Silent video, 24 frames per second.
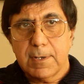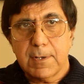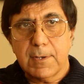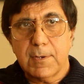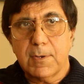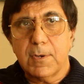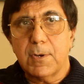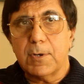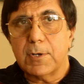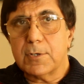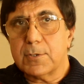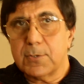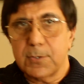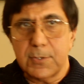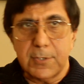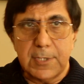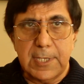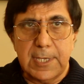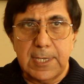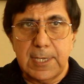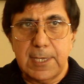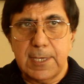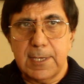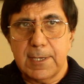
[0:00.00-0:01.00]
Go to
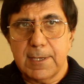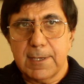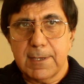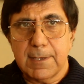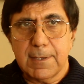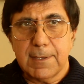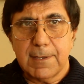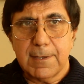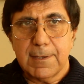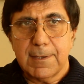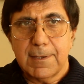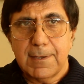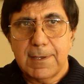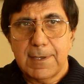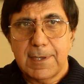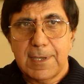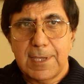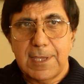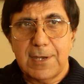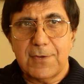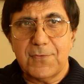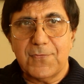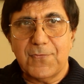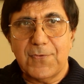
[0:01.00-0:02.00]
the
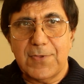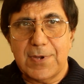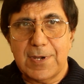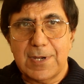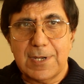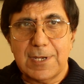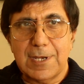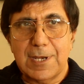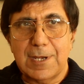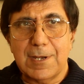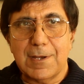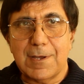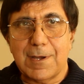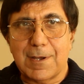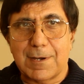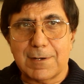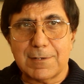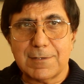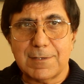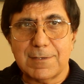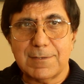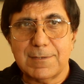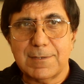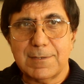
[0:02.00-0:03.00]
infinity
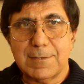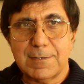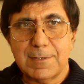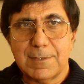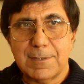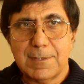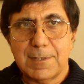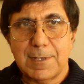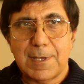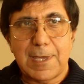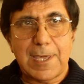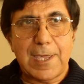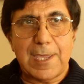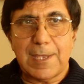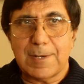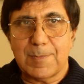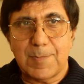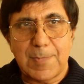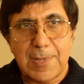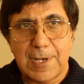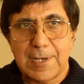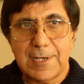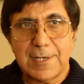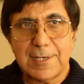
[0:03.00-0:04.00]
north and
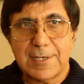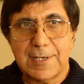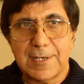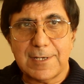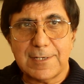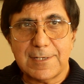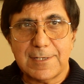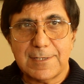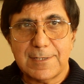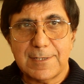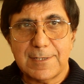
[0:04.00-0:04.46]
meditate.